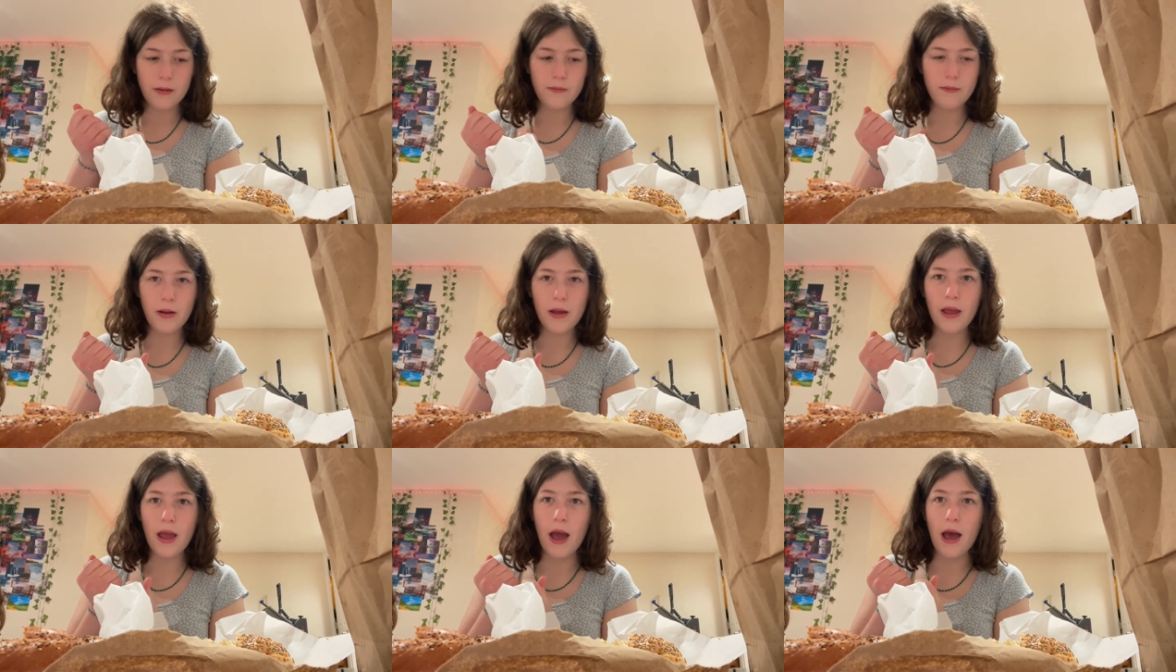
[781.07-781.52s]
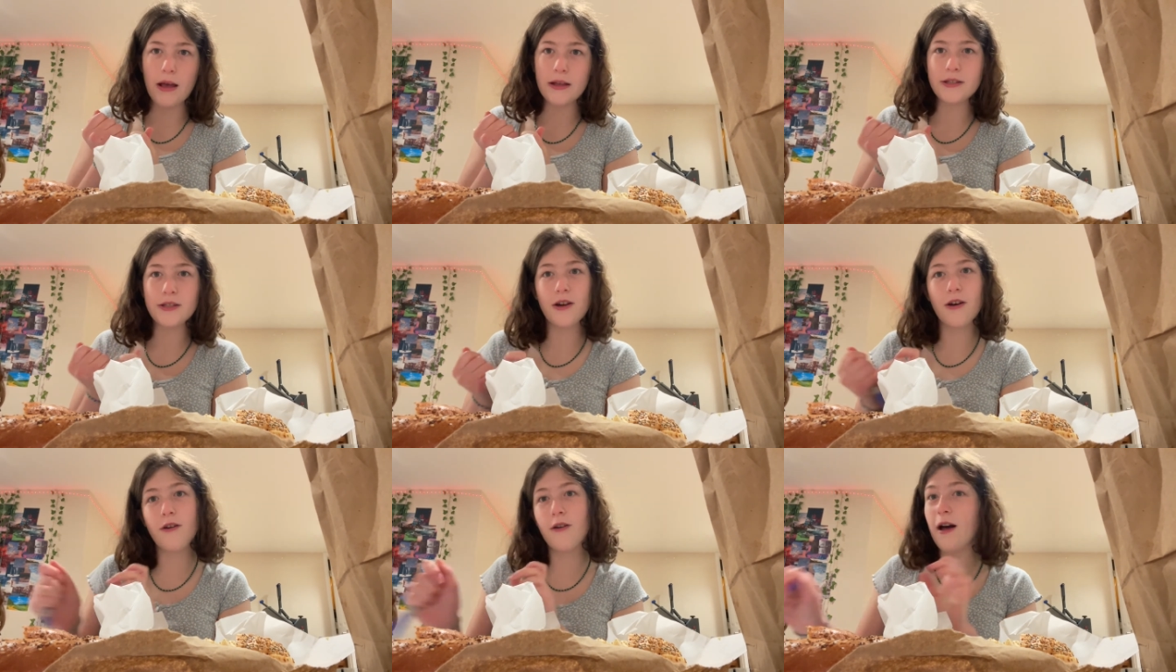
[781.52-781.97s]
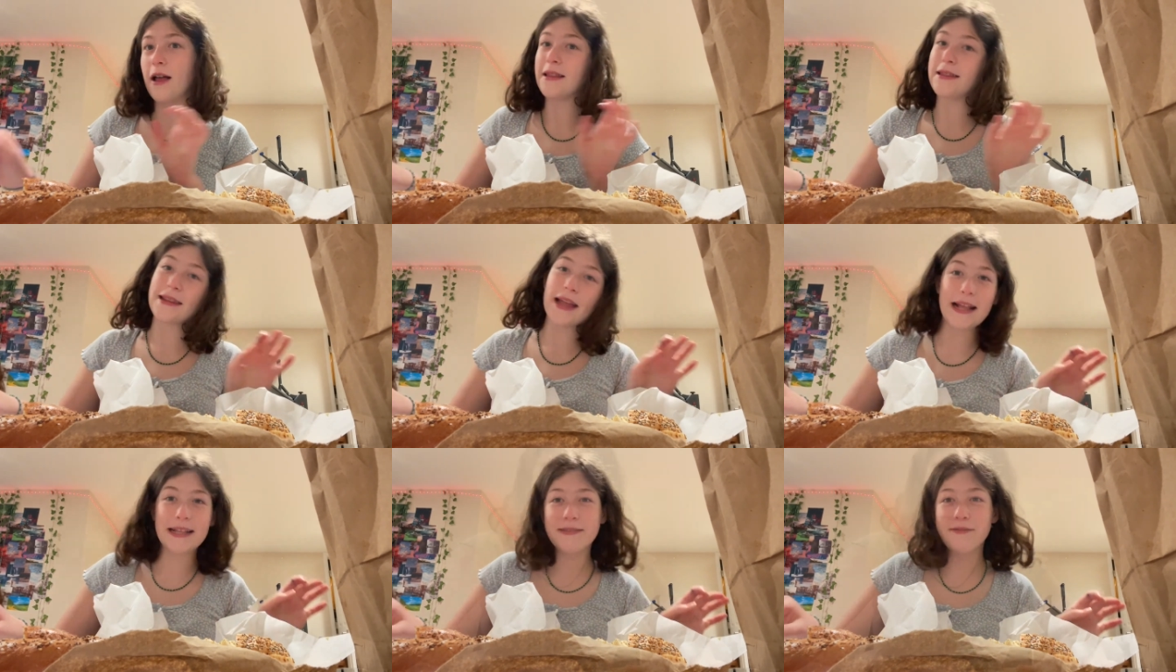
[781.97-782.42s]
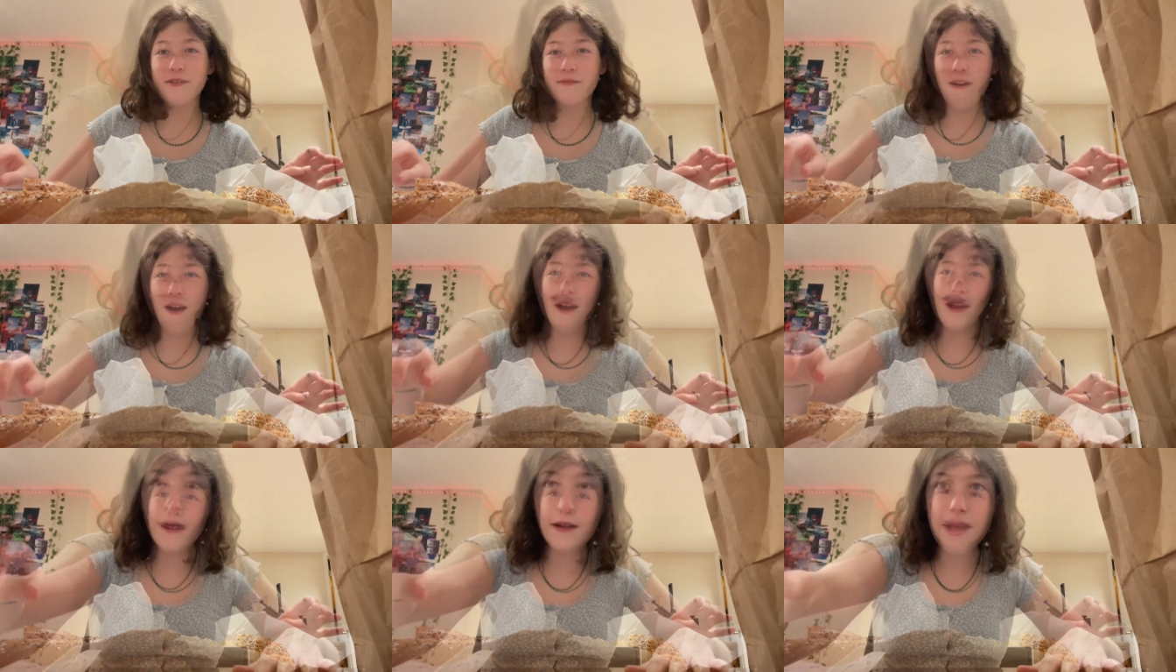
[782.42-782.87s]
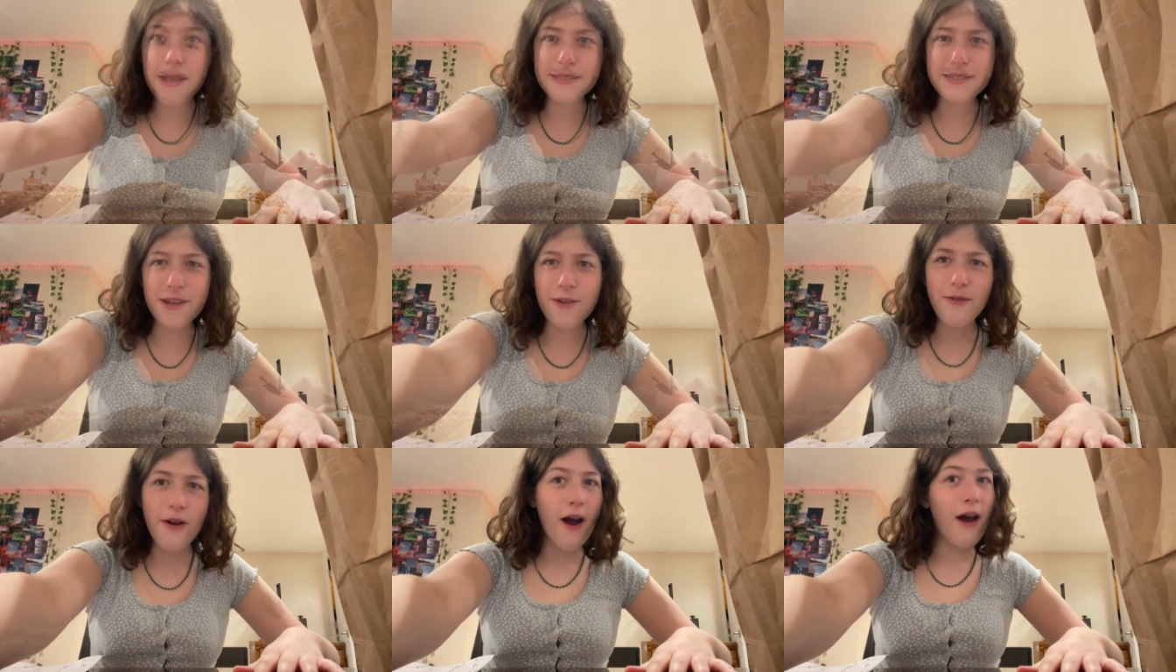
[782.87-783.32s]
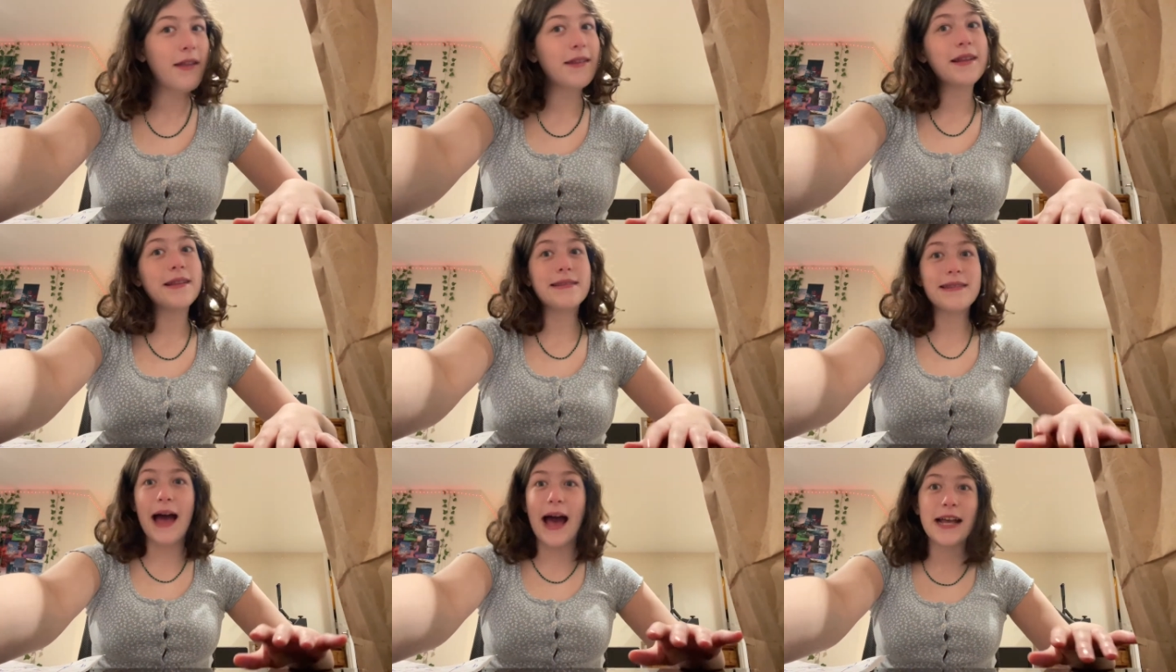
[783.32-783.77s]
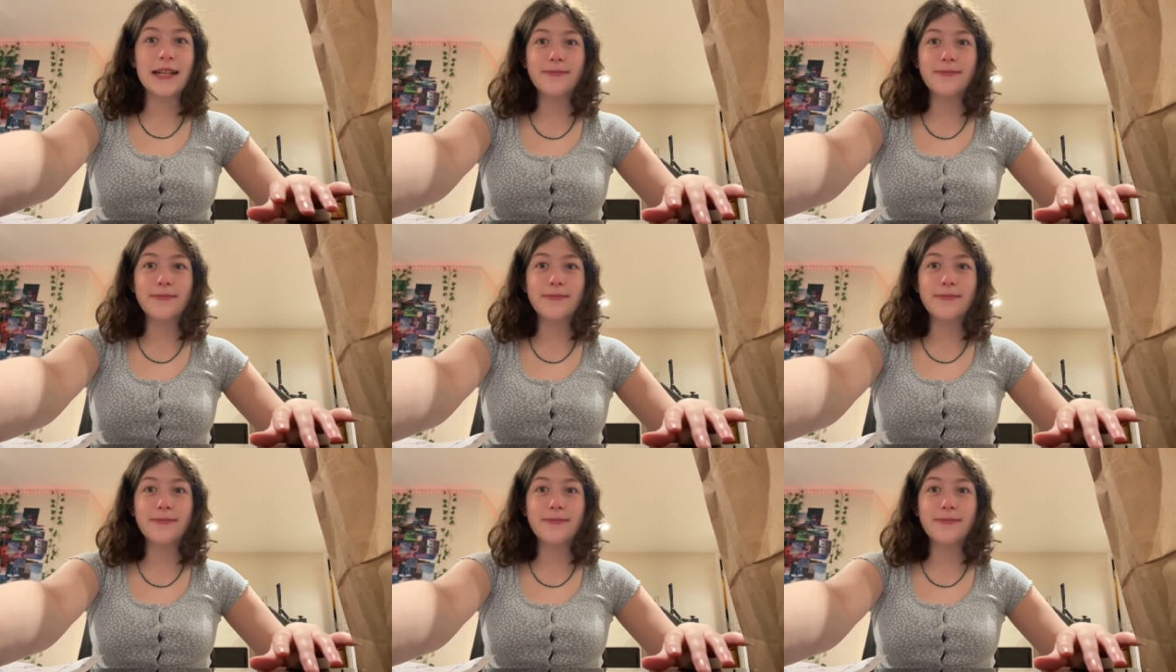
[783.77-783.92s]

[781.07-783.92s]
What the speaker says: But yeah, so let's move on. Okay, so we're on the last